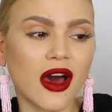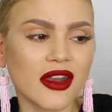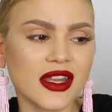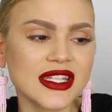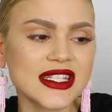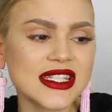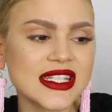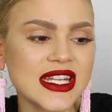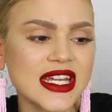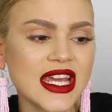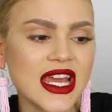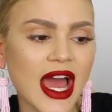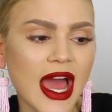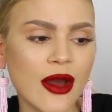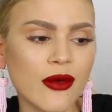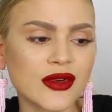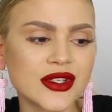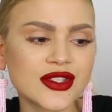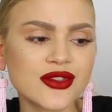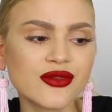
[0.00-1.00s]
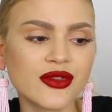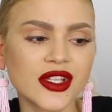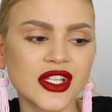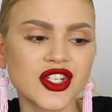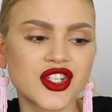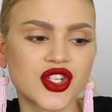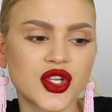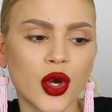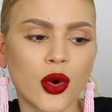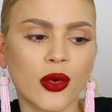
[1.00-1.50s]
honestly, I wasn't
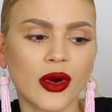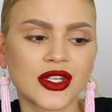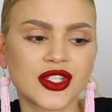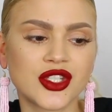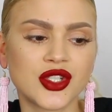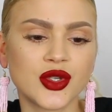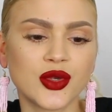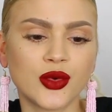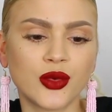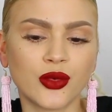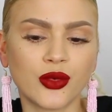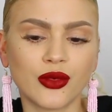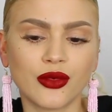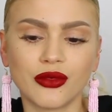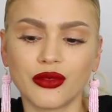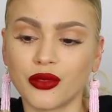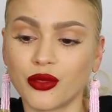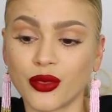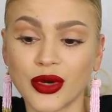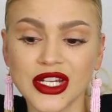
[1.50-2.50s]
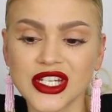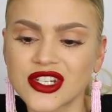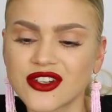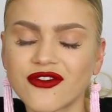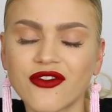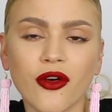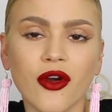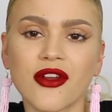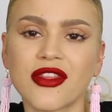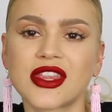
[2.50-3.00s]
really sure what to
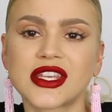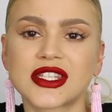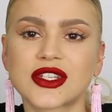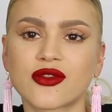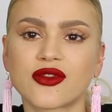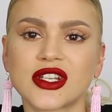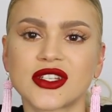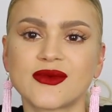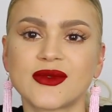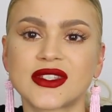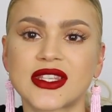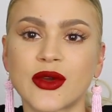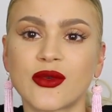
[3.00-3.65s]
wish for this Christmas.